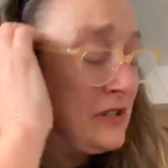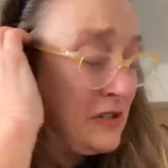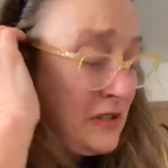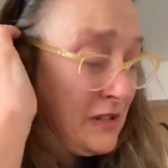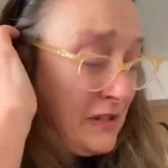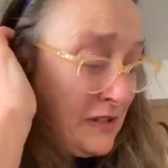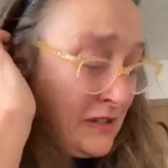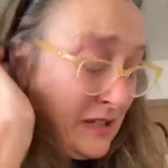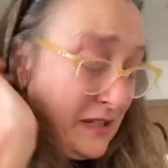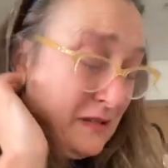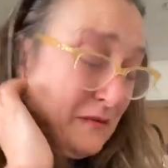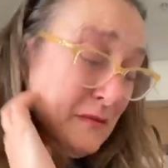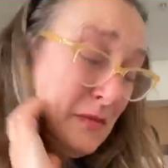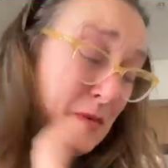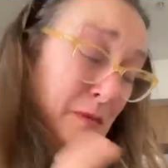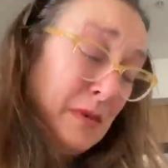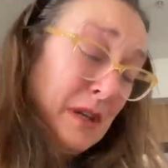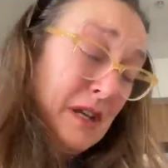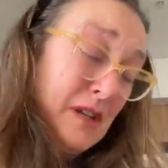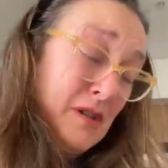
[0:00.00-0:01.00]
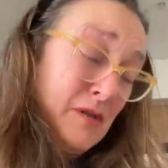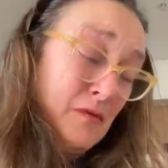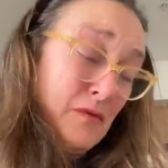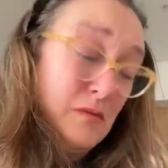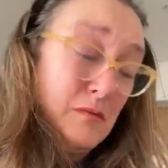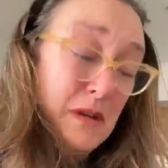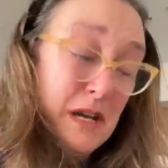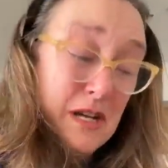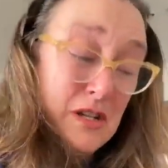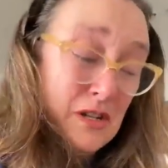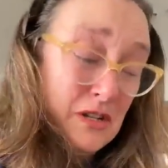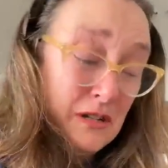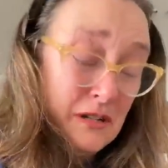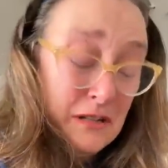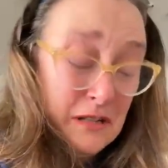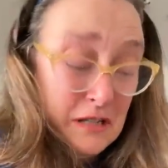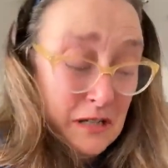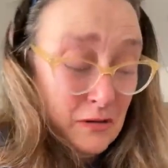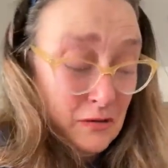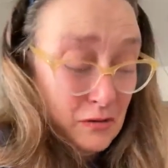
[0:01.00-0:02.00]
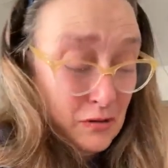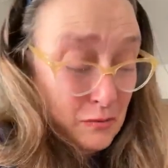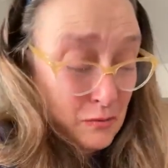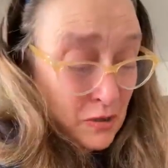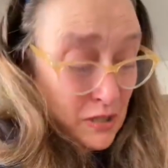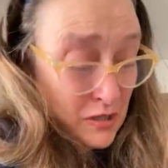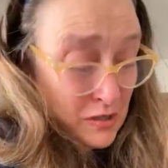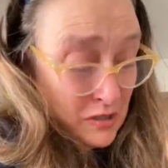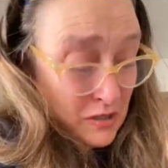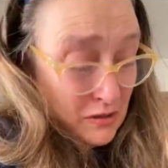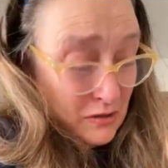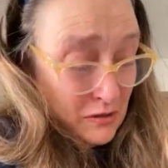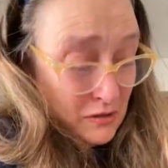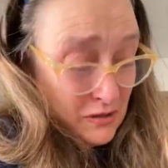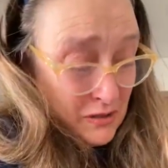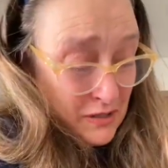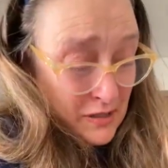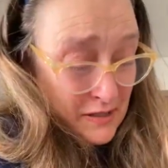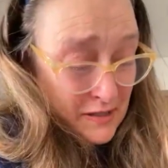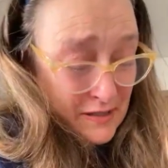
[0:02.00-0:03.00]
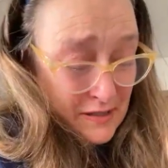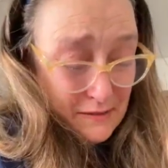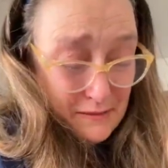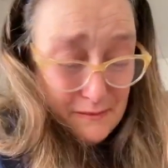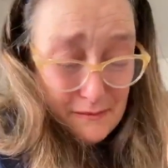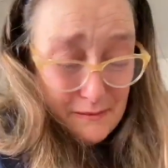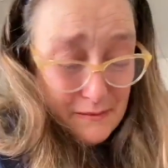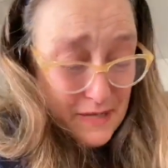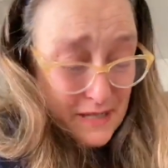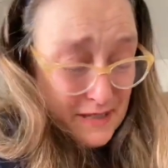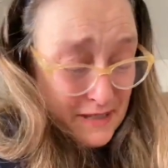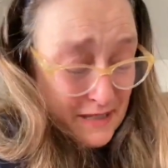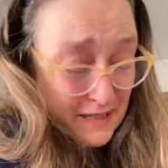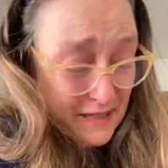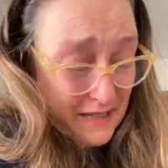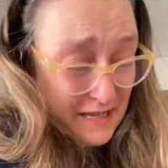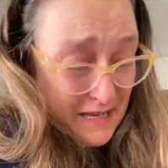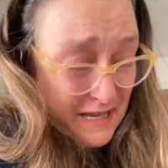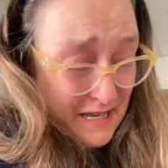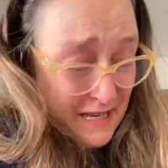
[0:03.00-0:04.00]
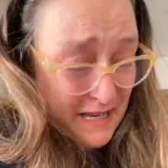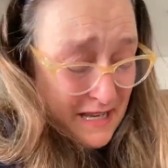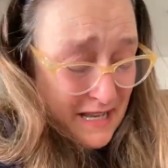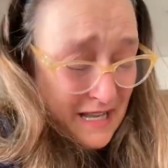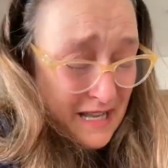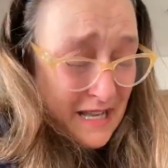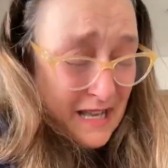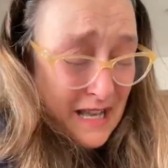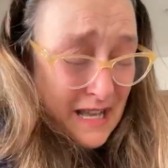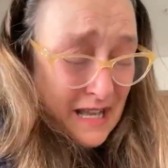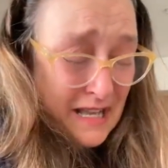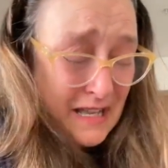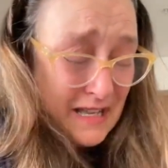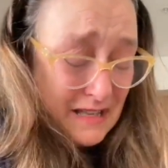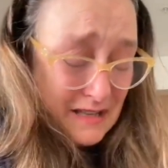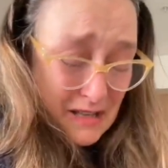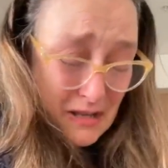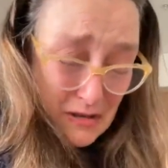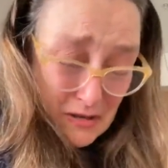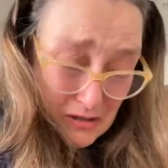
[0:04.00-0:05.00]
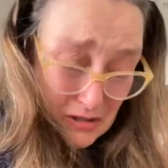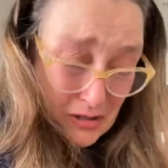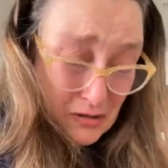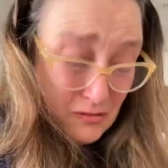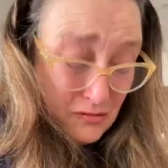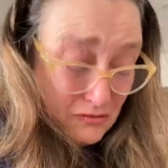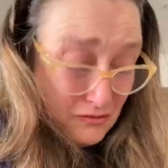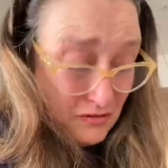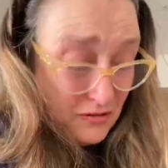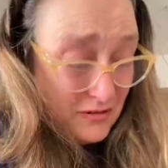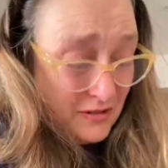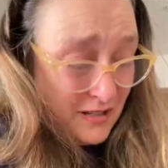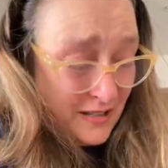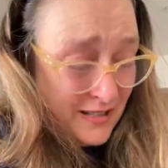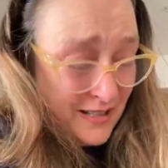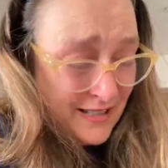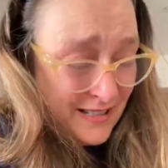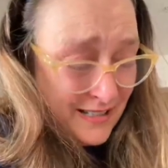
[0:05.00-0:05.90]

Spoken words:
She's just in perpetual major clinical depression because she's missing her children.